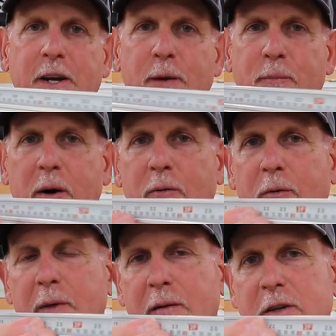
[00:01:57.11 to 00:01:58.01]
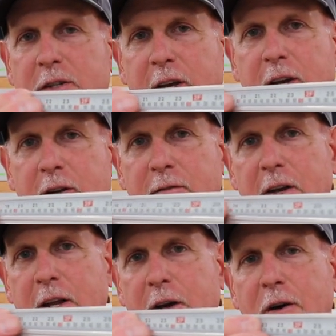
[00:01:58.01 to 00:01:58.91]
and you probably won't be able to see it on the
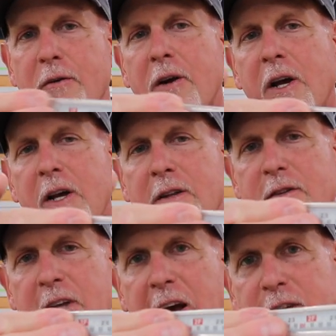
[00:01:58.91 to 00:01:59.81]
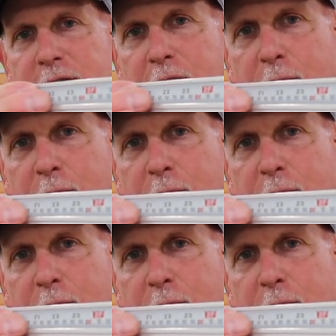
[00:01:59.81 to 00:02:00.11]
video, there's actually a